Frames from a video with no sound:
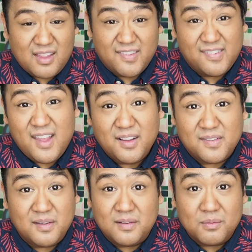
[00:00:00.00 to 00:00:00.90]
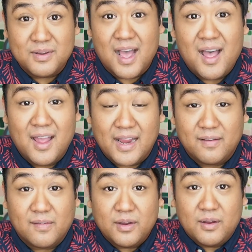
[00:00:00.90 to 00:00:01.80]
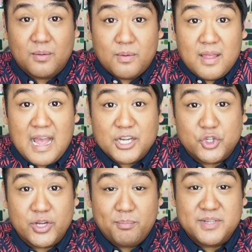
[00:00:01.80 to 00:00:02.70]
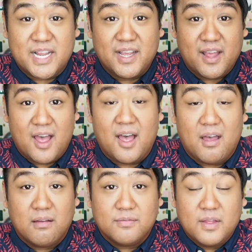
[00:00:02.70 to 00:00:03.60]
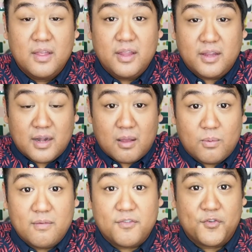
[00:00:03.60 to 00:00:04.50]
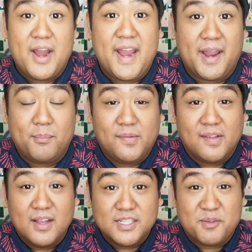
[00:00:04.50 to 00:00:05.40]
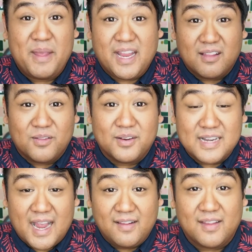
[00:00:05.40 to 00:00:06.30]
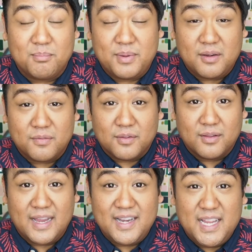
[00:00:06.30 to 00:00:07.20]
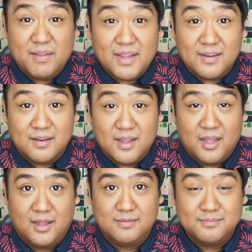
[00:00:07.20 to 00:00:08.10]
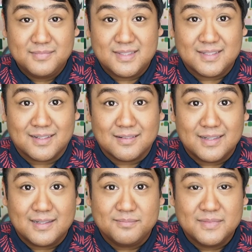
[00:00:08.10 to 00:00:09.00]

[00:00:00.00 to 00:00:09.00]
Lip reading: 6, you do 9. So you do a triptych of, frames to make it look nice and beautiful and even. Sorry.